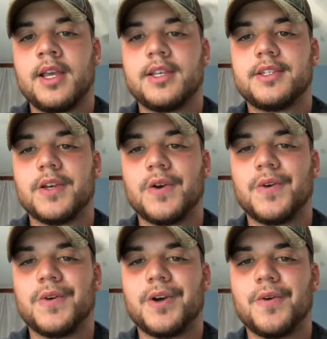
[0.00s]

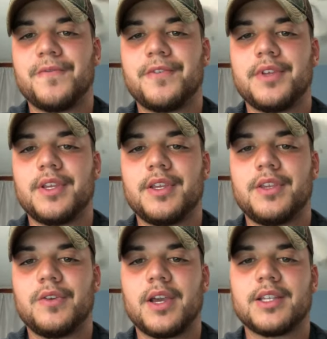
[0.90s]
So hopefully
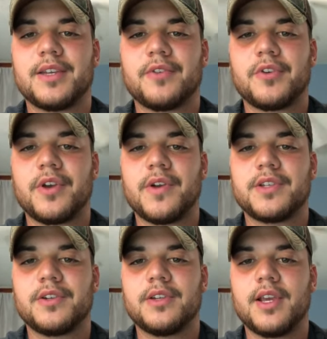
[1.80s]
you guys have a great
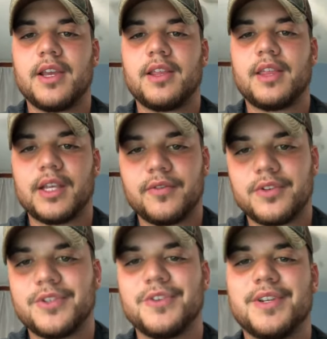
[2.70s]
rest of your day. Thank you for
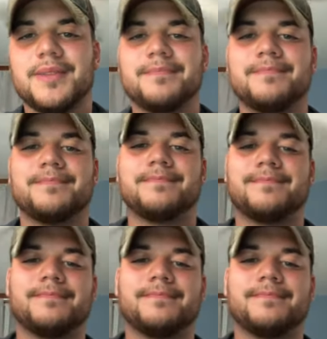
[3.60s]
tuning in.